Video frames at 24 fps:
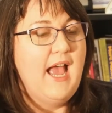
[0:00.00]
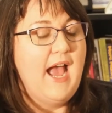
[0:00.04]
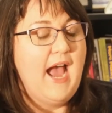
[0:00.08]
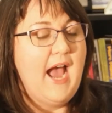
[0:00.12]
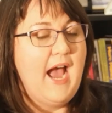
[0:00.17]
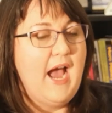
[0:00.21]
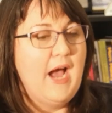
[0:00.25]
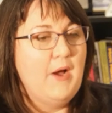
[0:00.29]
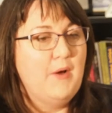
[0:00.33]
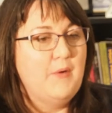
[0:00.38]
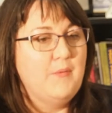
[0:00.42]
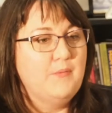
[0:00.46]

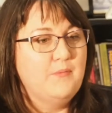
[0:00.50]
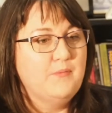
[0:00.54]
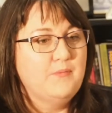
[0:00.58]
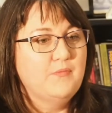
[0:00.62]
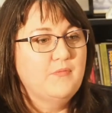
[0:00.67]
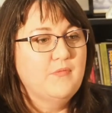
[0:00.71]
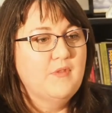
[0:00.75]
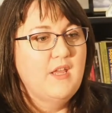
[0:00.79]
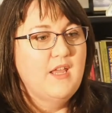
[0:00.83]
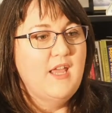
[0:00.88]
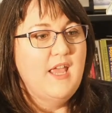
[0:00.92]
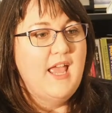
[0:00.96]

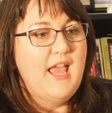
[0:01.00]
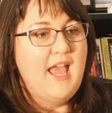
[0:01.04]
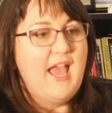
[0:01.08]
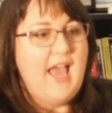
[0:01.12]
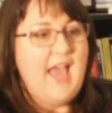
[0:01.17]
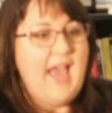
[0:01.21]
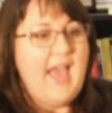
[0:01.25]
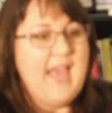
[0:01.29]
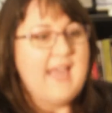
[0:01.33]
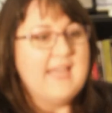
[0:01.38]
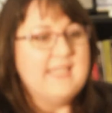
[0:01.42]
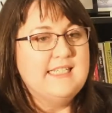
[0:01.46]

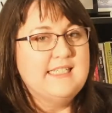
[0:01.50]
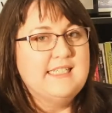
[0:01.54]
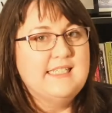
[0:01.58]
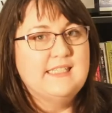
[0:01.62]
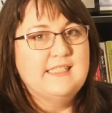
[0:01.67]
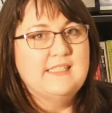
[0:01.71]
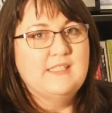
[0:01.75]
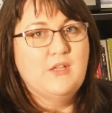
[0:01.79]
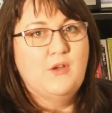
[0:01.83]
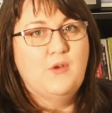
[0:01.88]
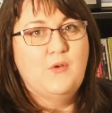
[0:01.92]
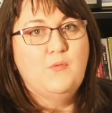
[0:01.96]
And
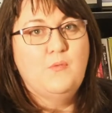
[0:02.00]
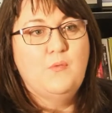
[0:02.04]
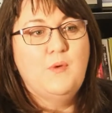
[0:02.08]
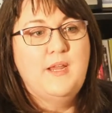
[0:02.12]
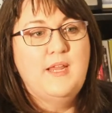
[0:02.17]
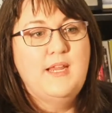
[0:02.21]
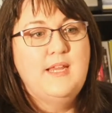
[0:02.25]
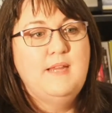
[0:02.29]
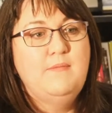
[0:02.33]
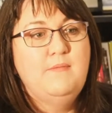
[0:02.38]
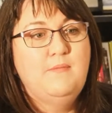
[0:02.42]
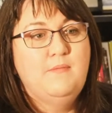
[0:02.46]
so
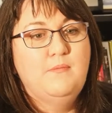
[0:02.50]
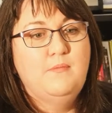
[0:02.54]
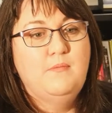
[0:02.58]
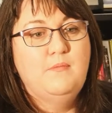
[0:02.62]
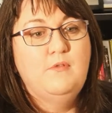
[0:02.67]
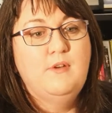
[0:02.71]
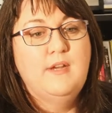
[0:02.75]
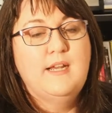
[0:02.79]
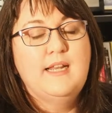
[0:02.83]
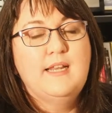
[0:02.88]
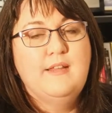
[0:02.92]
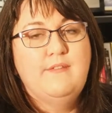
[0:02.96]
we
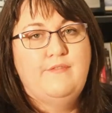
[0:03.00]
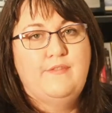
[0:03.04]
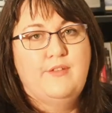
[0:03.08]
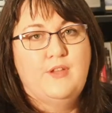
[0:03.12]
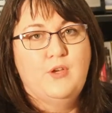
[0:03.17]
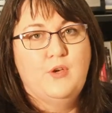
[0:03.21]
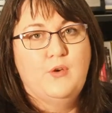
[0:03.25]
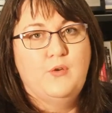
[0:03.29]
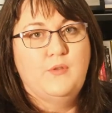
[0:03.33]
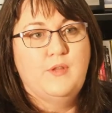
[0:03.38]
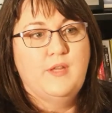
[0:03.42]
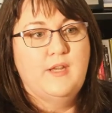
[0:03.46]
really
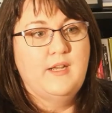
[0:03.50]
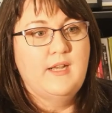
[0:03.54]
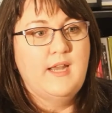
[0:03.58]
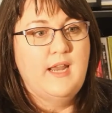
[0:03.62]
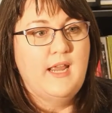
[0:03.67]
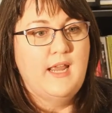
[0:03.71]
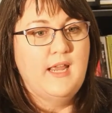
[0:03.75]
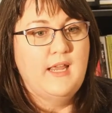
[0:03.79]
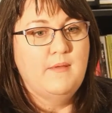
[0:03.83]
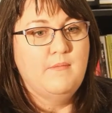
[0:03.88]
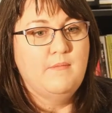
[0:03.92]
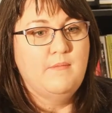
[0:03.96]
feel that
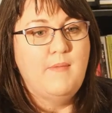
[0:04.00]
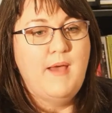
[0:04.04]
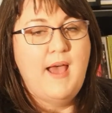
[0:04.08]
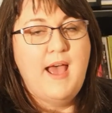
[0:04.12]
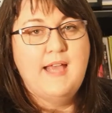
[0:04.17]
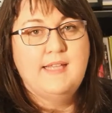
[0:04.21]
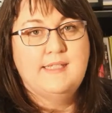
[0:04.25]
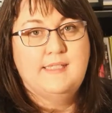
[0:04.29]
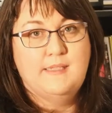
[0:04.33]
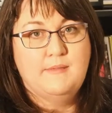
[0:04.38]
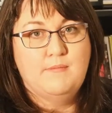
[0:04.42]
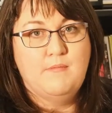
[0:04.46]

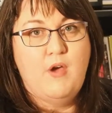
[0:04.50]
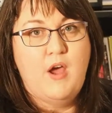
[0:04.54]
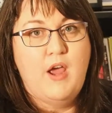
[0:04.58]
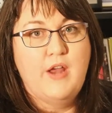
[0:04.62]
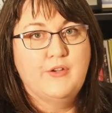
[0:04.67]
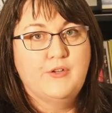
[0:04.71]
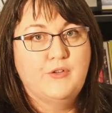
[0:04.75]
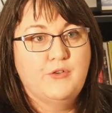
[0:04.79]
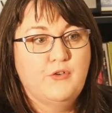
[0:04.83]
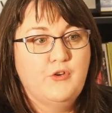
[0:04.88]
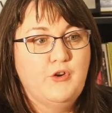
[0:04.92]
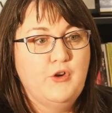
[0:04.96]

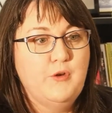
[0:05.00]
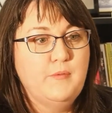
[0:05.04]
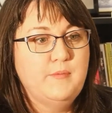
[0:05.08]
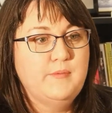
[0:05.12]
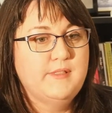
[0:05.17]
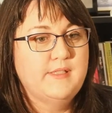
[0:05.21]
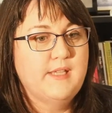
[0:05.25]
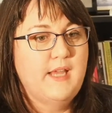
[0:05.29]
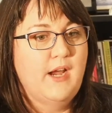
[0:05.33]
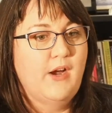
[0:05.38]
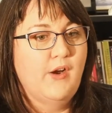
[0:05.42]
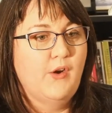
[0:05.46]
mastermind
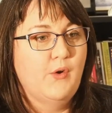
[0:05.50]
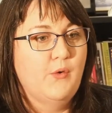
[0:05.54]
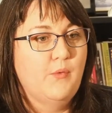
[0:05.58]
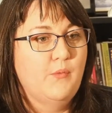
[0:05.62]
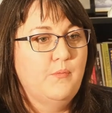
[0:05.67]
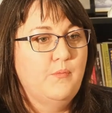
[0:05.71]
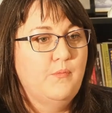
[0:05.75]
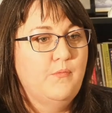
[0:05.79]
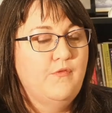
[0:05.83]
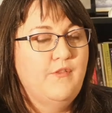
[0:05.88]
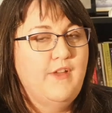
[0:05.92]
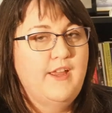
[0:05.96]
groups are a
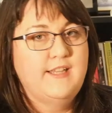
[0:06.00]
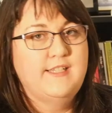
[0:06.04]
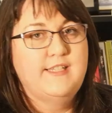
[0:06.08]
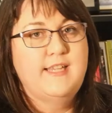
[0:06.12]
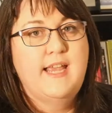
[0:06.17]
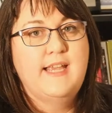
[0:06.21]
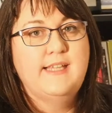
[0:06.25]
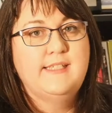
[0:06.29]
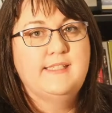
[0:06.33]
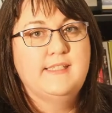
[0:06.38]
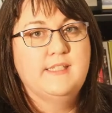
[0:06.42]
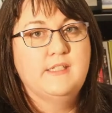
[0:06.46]

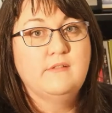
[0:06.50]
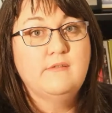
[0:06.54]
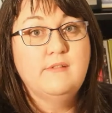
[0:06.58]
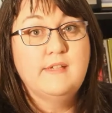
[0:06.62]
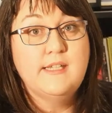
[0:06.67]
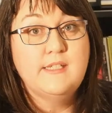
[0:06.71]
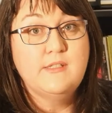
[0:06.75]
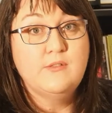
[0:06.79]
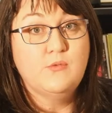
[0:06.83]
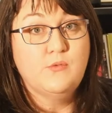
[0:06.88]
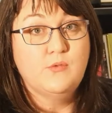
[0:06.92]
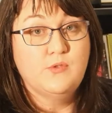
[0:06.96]
fantastic
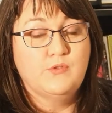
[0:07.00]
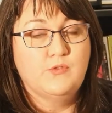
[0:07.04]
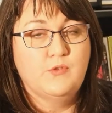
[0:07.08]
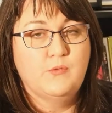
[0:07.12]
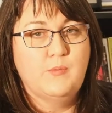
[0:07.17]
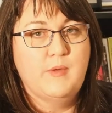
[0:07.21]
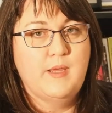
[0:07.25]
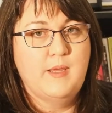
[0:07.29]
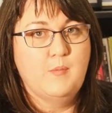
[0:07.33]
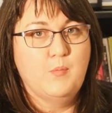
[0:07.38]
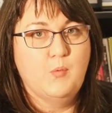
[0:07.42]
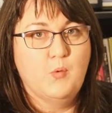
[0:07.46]
resource for
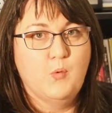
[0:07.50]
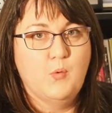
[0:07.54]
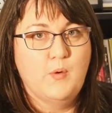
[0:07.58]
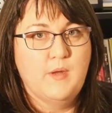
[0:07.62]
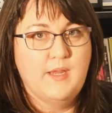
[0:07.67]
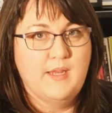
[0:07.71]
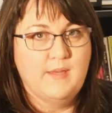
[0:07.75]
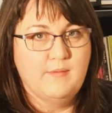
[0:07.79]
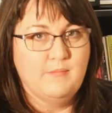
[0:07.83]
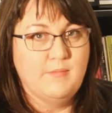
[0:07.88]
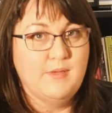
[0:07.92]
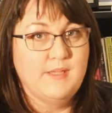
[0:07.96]
people
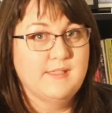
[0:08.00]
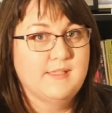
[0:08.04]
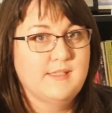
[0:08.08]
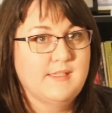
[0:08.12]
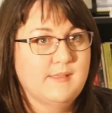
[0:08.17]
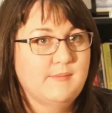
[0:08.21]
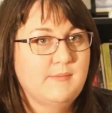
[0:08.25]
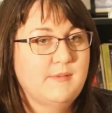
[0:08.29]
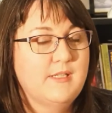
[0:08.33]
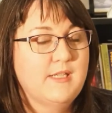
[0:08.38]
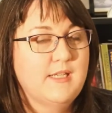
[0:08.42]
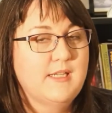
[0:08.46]
in
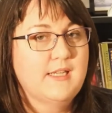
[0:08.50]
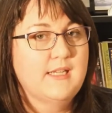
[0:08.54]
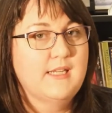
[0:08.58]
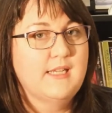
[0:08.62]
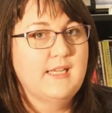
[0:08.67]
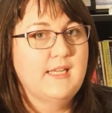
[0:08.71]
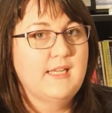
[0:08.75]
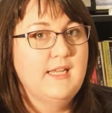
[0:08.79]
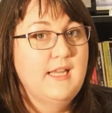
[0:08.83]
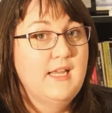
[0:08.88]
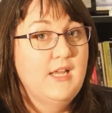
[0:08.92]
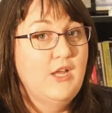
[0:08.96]
business,
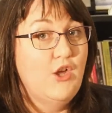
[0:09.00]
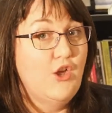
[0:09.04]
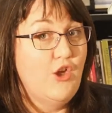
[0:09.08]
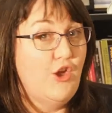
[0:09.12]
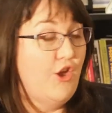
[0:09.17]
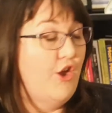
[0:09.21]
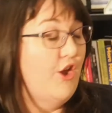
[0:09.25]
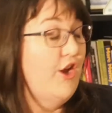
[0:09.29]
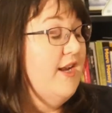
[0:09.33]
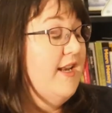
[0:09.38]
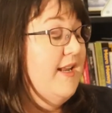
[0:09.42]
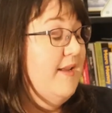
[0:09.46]
particularly
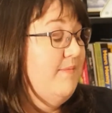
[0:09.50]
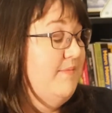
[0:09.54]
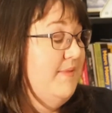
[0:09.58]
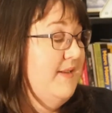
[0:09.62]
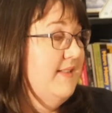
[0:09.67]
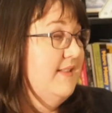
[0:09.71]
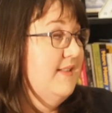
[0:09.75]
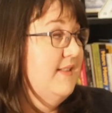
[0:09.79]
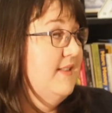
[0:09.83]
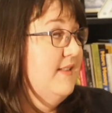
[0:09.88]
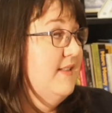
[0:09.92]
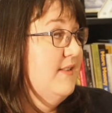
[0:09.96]
early in
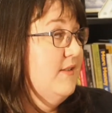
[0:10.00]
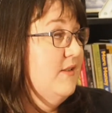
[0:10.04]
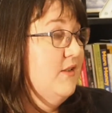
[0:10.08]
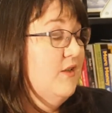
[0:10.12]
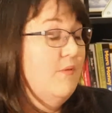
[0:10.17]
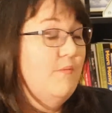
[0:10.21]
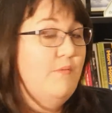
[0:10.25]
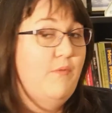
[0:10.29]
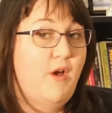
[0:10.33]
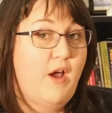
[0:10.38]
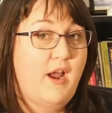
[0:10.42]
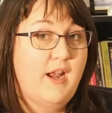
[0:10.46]
business,
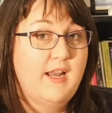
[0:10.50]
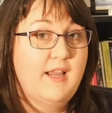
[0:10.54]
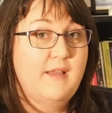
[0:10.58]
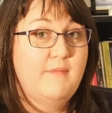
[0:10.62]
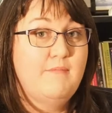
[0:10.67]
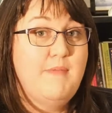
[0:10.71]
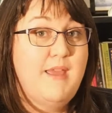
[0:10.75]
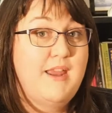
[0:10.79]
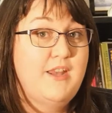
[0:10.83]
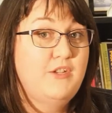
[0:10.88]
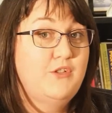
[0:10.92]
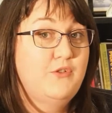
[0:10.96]
combining
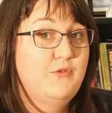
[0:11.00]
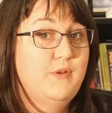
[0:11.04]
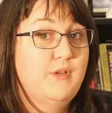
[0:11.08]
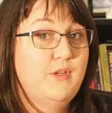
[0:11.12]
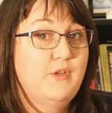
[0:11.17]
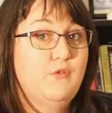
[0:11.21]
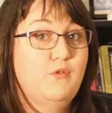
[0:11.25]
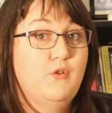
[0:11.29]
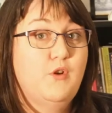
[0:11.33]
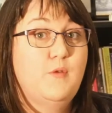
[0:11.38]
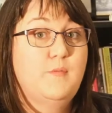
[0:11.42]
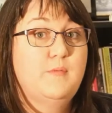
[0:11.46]
mentoring
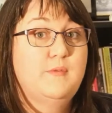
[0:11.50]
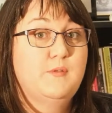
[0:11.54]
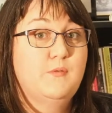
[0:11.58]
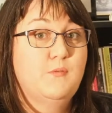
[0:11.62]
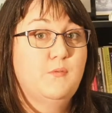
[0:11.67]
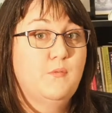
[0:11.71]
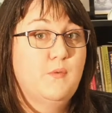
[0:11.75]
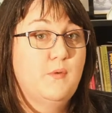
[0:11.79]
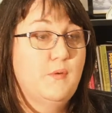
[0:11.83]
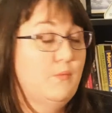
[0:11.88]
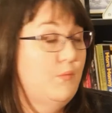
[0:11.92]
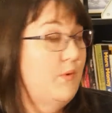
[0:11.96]
groups
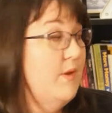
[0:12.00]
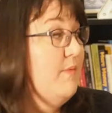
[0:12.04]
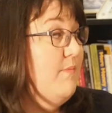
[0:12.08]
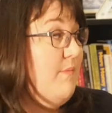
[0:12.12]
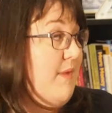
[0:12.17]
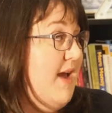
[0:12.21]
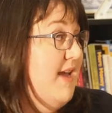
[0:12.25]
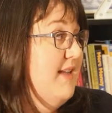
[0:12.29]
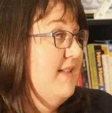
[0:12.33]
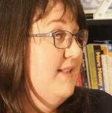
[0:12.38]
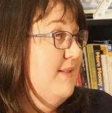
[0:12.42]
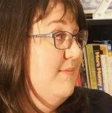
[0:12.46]
with
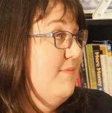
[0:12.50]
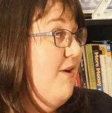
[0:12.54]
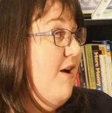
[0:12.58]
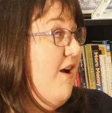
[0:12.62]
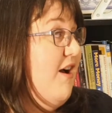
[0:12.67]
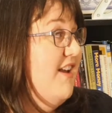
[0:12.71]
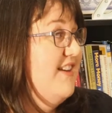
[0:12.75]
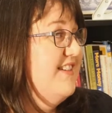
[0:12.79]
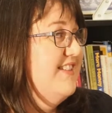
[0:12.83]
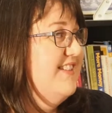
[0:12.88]
mastermind,